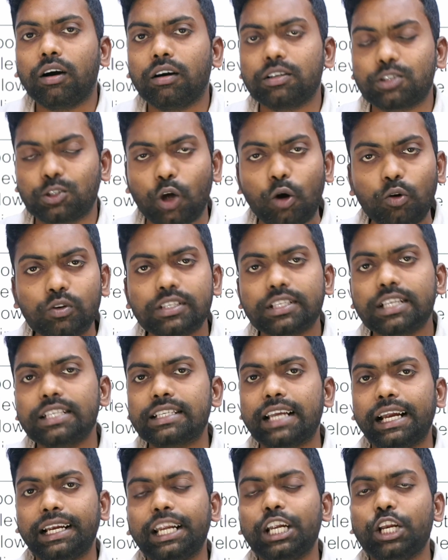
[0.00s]
sounds is
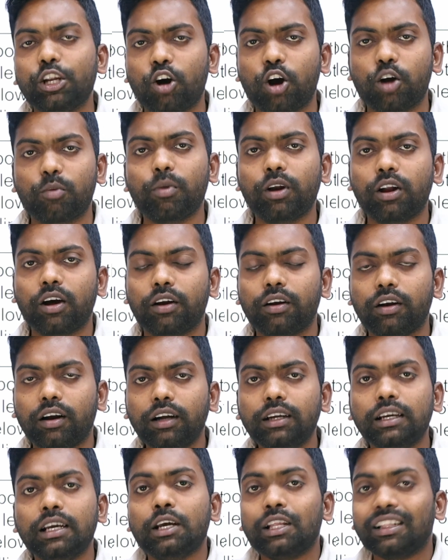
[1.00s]
getting normal or not.